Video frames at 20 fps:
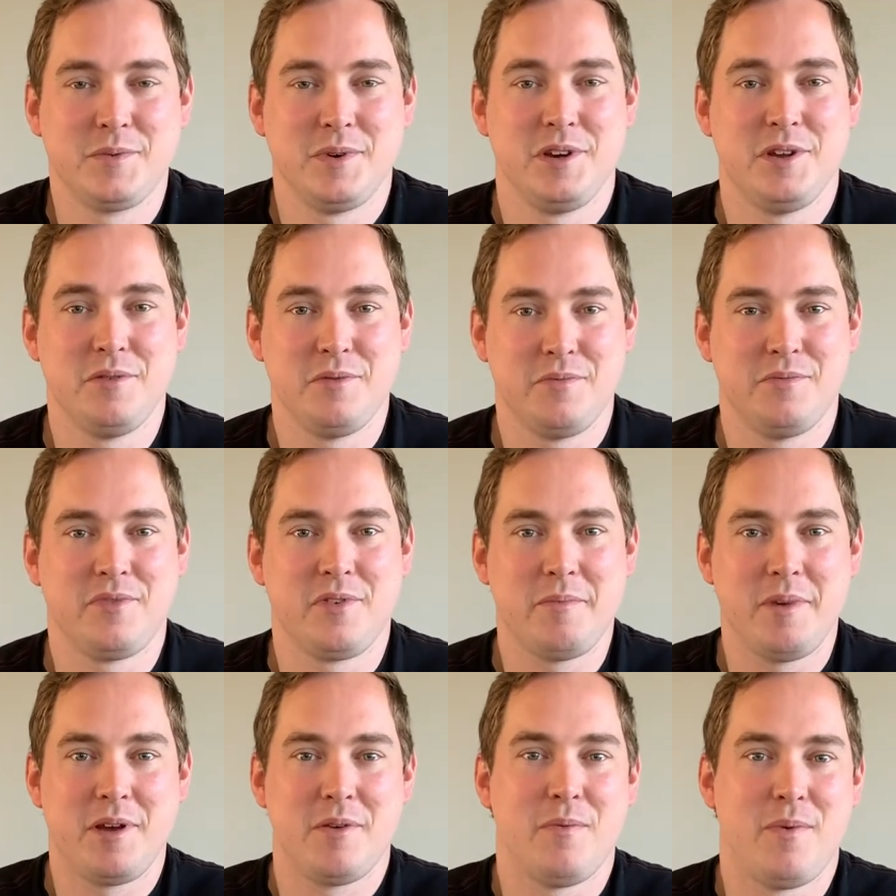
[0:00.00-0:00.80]
When you
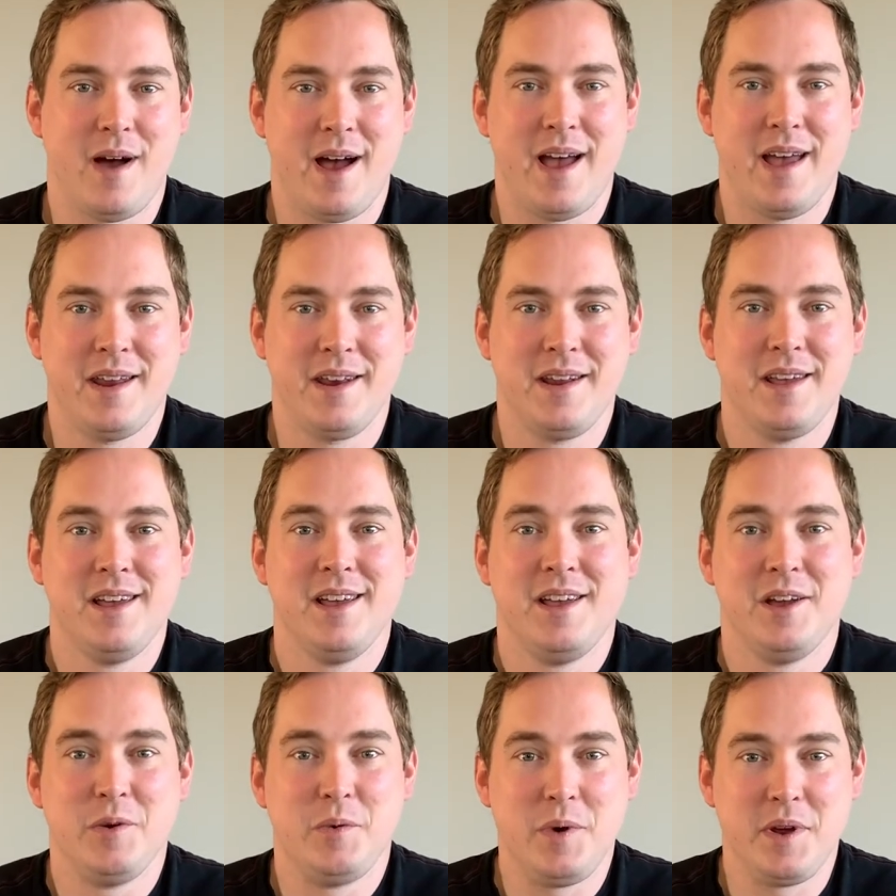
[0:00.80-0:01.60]
ferment wine
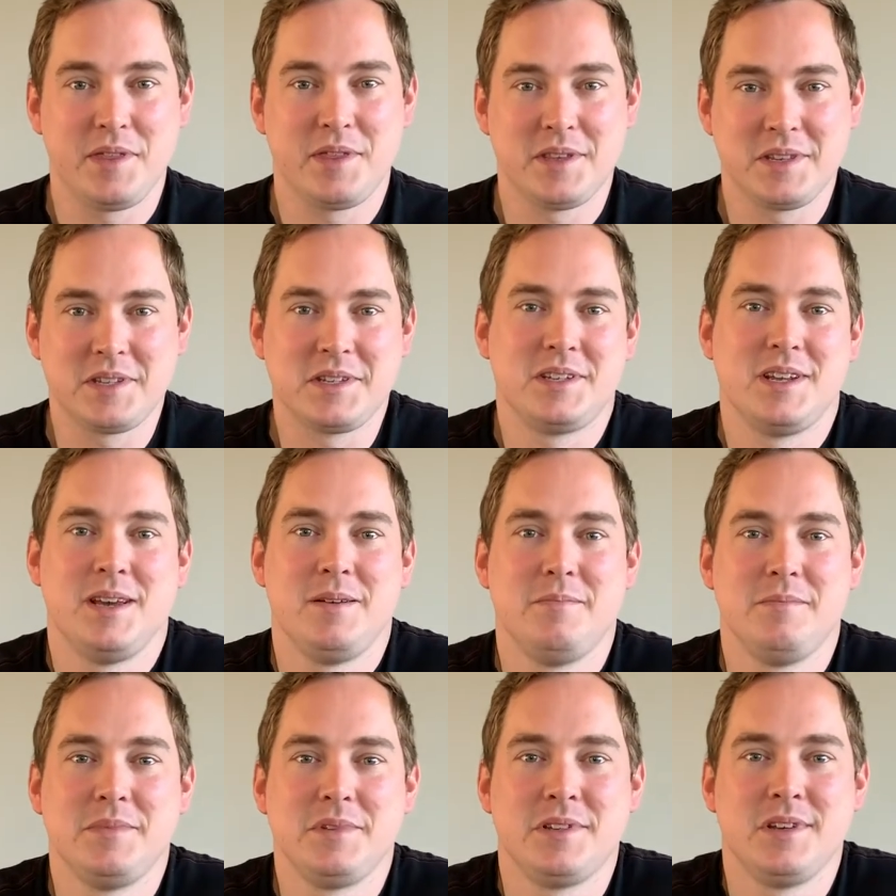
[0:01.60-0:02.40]
with the
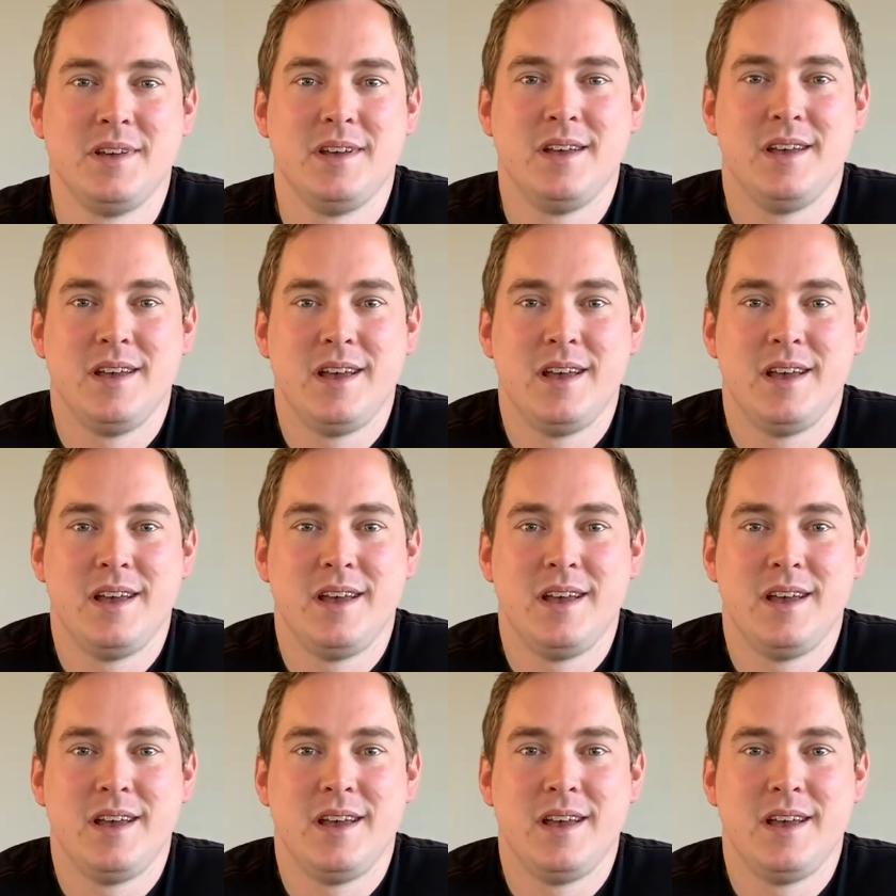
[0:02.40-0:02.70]
stems,